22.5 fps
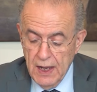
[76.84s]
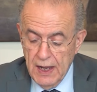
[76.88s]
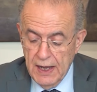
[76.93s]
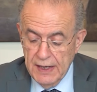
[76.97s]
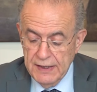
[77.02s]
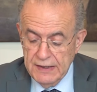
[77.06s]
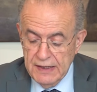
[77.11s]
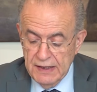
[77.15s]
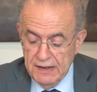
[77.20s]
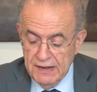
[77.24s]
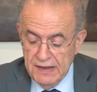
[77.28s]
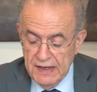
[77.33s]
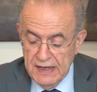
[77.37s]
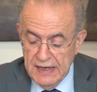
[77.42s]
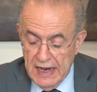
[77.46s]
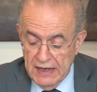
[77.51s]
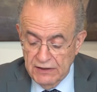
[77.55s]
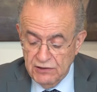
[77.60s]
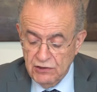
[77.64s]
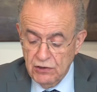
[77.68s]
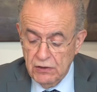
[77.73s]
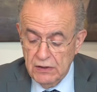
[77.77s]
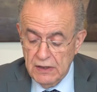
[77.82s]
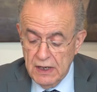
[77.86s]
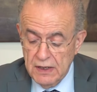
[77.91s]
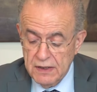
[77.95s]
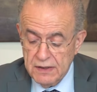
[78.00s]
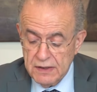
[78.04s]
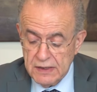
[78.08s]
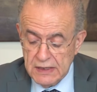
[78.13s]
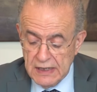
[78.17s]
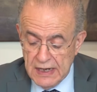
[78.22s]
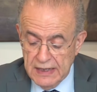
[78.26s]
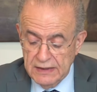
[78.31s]
Under the National
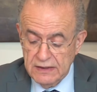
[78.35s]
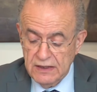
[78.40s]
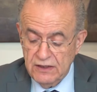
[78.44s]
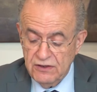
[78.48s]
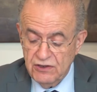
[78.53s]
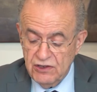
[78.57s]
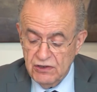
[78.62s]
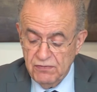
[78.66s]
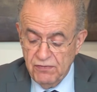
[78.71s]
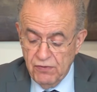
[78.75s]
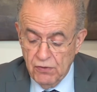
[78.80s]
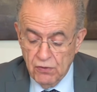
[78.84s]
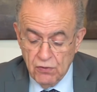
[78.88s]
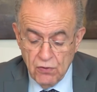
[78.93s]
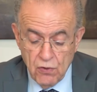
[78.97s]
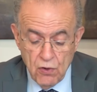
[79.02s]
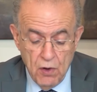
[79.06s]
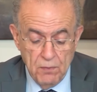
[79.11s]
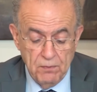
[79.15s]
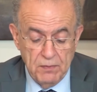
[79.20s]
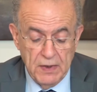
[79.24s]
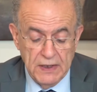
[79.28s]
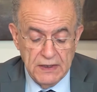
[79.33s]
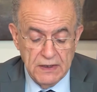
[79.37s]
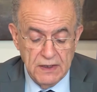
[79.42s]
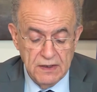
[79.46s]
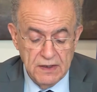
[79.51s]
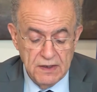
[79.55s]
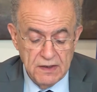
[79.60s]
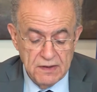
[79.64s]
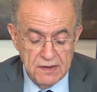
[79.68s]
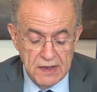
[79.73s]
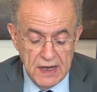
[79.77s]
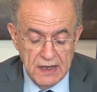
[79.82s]
Strategy for
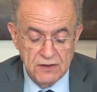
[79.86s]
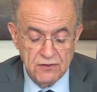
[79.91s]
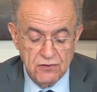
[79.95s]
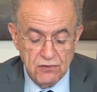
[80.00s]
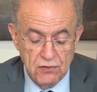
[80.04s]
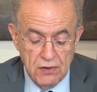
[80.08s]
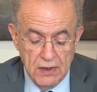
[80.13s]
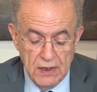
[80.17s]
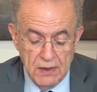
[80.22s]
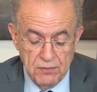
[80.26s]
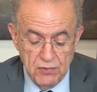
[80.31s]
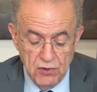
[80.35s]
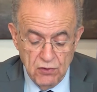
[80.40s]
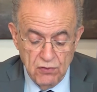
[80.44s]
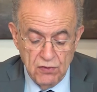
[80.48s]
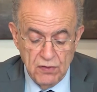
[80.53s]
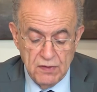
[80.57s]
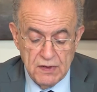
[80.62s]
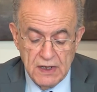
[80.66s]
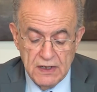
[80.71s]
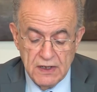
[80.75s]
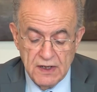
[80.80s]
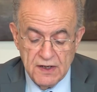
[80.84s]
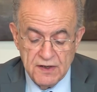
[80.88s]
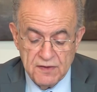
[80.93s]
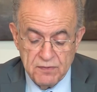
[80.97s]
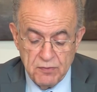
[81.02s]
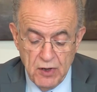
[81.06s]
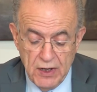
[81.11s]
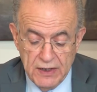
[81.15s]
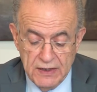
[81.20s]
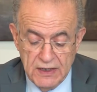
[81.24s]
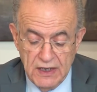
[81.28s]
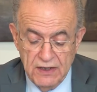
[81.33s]
Combating Sexual Abuse and
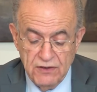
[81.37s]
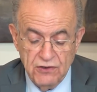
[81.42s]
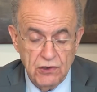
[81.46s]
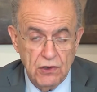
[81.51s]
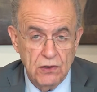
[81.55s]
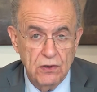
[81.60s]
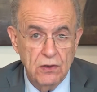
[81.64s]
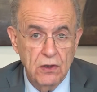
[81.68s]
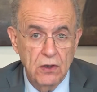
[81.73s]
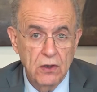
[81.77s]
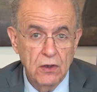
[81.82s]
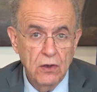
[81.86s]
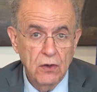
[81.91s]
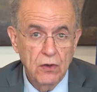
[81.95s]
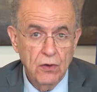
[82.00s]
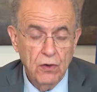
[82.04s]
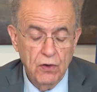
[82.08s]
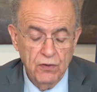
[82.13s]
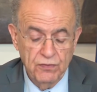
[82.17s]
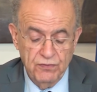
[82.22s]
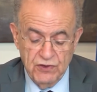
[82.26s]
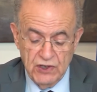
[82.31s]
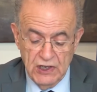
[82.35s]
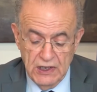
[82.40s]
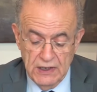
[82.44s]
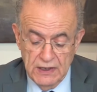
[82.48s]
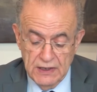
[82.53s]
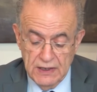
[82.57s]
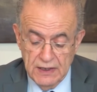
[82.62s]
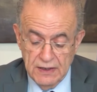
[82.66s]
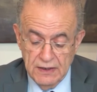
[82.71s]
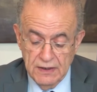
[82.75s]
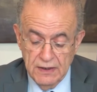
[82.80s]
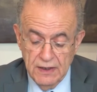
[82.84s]
Exploitation of
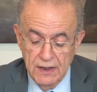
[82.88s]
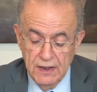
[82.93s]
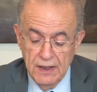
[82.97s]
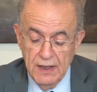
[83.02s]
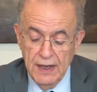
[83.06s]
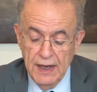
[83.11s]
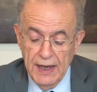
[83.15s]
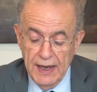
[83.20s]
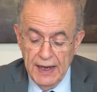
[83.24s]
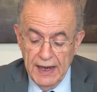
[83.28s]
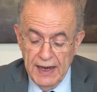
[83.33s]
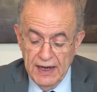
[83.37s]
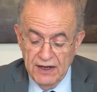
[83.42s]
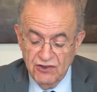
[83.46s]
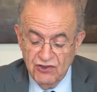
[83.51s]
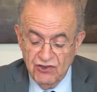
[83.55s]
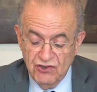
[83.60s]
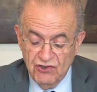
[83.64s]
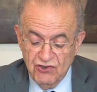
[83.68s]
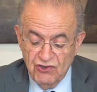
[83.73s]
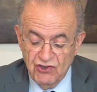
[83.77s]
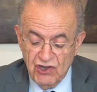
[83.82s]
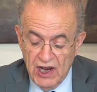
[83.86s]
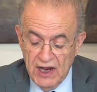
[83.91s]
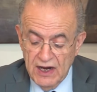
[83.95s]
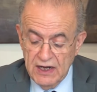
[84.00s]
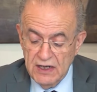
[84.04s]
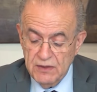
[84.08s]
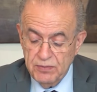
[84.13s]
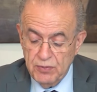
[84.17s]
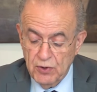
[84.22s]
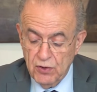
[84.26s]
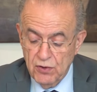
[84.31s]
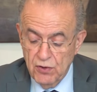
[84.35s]
Children and
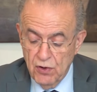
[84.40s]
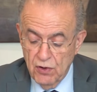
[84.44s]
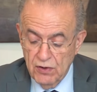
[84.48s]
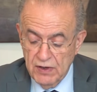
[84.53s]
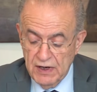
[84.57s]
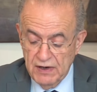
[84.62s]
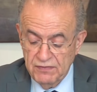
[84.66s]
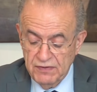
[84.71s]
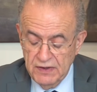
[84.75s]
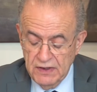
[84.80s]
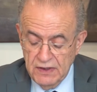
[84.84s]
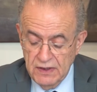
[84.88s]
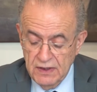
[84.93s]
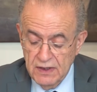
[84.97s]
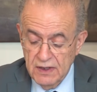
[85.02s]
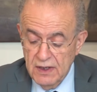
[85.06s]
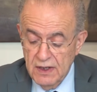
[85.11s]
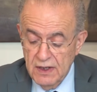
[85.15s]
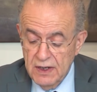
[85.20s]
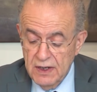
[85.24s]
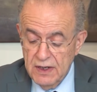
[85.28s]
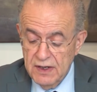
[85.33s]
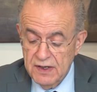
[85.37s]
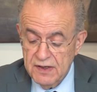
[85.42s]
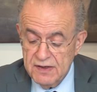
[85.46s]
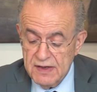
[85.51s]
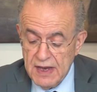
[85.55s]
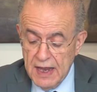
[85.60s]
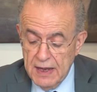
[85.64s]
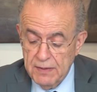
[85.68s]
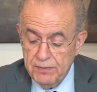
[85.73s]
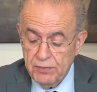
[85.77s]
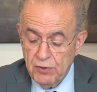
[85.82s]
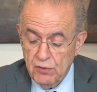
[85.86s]
Child Pornography,
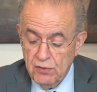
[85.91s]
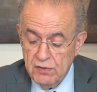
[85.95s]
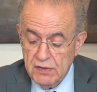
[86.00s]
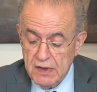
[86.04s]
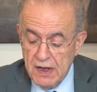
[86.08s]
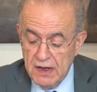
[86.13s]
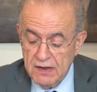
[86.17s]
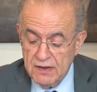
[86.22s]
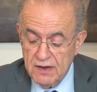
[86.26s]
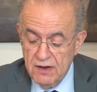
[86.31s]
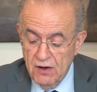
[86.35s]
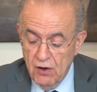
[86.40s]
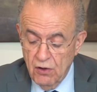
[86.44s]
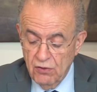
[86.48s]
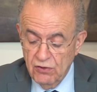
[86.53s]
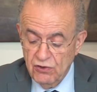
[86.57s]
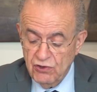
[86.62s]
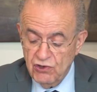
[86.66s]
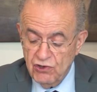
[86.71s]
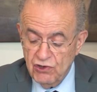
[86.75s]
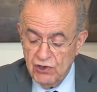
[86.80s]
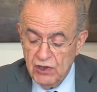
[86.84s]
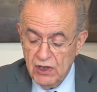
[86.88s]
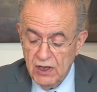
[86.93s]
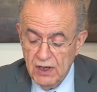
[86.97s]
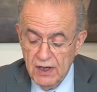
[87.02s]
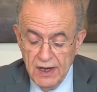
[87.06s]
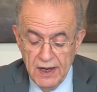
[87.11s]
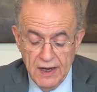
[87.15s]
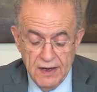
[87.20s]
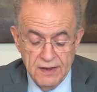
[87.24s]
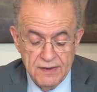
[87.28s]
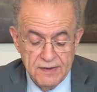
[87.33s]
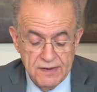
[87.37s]
Cyprus has launched
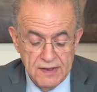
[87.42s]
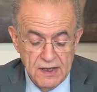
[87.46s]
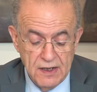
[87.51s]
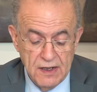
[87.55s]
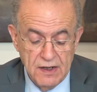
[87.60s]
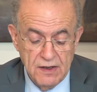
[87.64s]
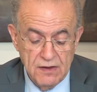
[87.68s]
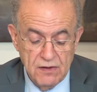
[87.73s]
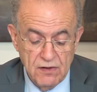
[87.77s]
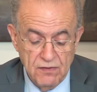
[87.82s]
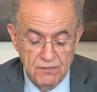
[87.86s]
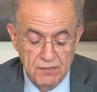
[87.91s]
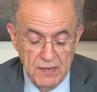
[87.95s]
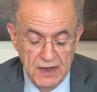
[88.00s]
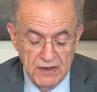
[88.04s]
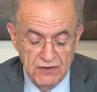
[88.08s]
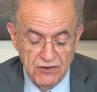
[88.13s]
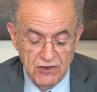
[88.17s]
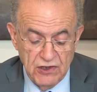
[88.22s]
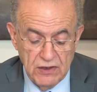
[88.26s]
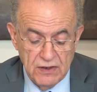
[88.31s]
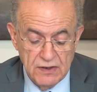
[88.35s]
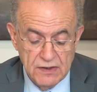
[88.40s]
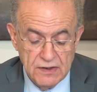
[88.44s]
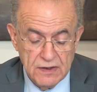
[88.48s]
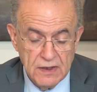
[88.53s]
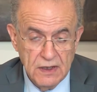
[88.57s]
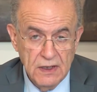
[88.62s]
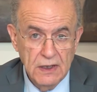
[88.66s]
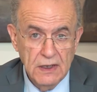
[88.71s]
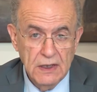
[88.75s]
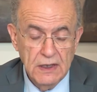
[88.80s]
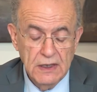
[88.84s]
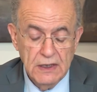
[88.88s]
a series of measures
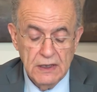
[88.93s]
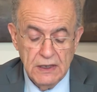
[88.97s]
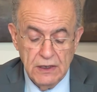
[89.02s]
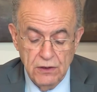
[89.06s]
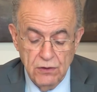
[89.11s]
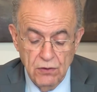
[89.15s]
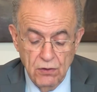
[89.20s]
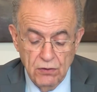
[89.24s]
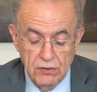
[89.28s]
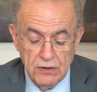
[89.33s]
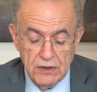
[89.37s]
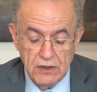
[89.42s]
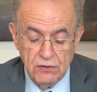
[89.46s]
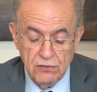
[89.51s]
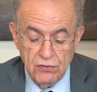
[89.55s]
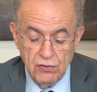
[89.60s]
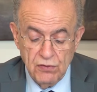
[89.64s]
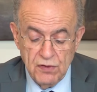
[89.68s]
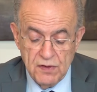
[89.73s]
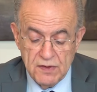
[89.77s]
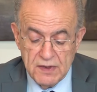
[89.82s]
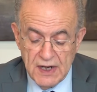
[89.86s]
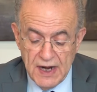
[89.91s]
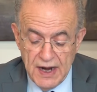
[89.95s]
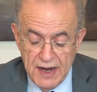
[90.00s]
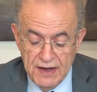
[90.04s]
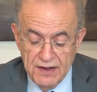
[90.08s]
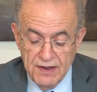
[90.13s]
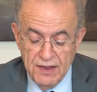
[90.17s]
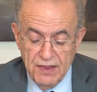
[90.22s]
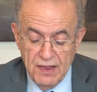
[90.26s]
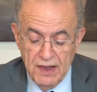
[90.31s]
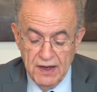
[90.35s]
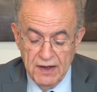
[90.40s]
in order to
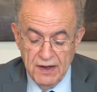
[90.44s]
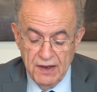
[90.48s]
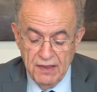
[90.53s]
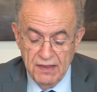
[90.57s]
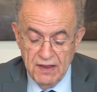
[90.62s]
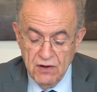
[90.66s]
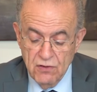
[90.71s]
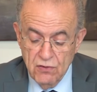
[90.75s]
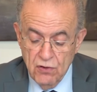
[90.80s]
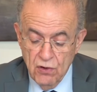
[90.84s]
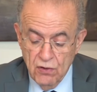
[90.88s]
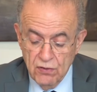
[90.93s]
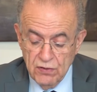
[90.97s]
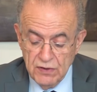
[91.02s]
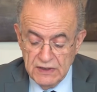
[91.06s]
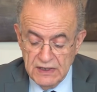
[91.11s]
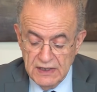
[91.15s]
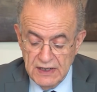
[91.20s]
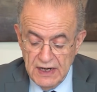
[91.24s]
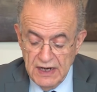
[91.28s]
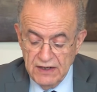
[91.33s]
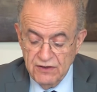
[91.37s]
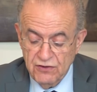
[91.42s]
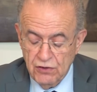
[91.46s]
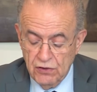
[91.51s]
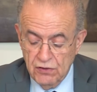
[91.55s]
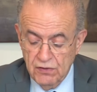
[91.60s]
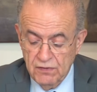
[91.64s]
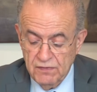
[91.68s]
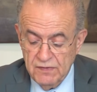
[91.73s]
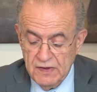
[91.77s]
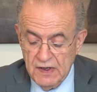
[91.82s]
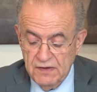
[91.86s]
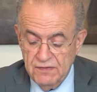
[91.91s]
strengthen the coordination
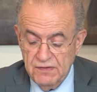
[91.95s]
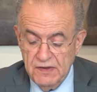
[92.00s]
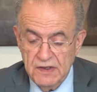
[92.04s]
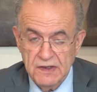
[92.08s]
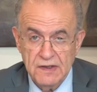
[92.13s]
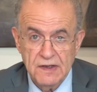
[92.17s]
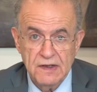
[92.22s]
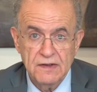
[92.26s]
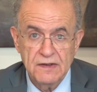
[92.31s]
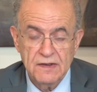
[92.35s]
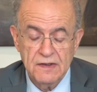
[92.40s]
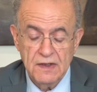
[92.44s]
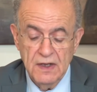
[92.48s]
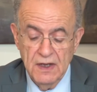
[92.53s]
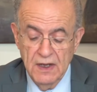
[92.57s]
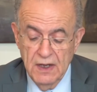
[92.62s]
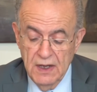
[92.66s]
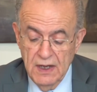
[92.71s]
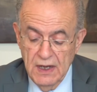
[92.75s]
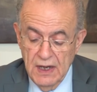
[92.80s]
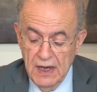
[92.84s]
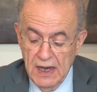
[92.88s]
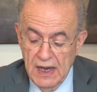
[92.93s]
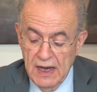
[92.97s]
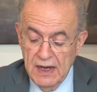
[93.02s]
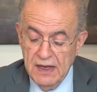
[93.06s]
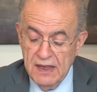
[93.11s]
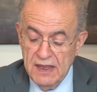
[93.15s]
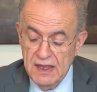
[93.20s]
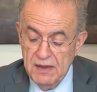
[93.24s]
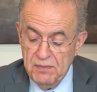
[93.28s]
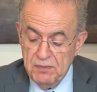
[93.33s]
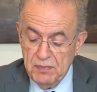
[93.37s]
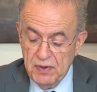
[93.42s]
of services
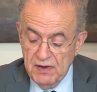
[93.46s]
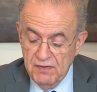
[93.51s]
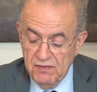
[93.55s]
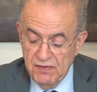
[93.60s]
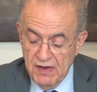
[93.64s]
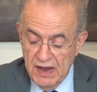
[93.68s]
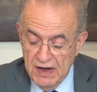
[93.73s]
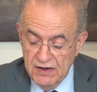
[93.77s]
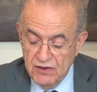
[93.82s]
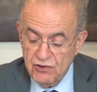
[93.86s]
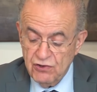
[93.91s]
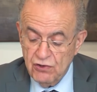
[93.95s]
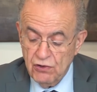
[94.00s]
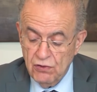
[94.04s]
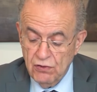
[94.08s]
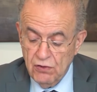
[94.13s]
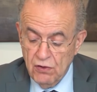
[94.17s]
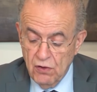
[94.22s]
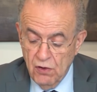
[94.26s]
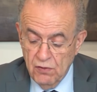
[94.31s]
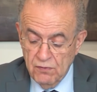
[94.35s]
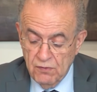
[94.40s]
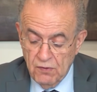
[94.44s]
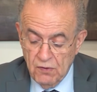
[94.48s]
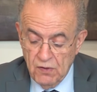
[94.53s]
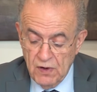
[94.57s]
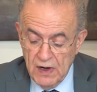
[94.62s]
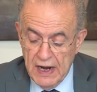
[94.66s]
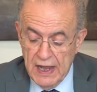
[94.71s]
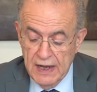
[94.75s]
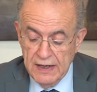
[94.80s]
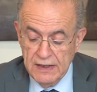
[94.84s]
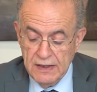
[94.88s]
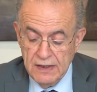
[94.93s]
and the prevention of
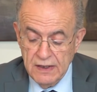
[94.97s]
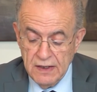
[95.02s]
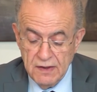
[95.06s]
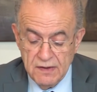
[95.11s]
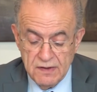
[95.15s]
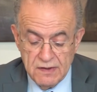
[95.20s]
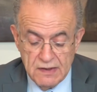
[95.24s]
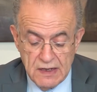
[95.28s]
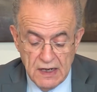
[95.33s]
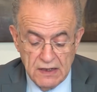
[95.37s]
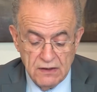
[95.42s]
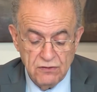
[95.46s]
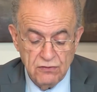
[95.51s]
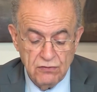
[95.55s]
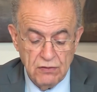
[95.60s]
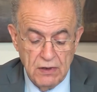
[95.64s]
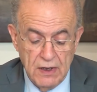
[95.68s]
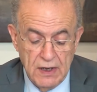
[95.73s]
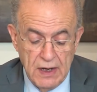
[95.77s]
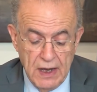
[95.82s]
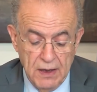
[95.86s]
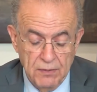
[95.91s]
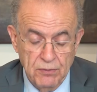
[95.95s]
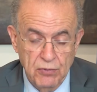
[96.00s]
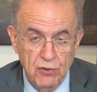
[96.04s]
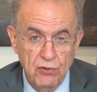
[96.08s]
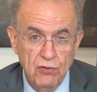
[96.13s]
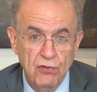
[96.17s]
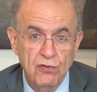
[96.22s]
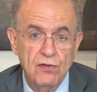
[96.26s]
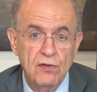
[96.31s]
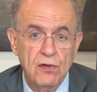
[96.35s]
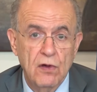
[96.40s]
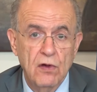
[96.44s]
online sexual
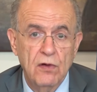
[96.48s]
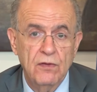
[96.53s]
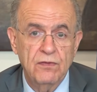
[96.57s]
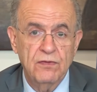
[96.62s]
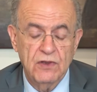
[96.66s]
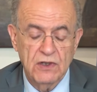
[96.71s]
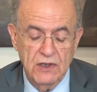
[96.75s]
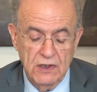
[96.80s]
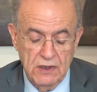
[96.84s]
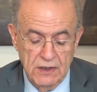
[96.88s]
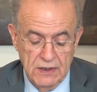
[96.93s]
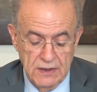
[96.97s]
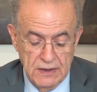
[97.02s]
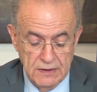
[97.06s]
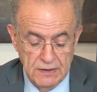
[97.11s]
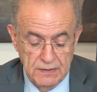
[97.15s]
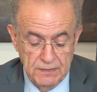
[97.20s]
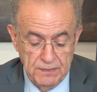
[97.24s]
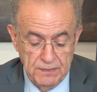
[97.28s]
abuse of children.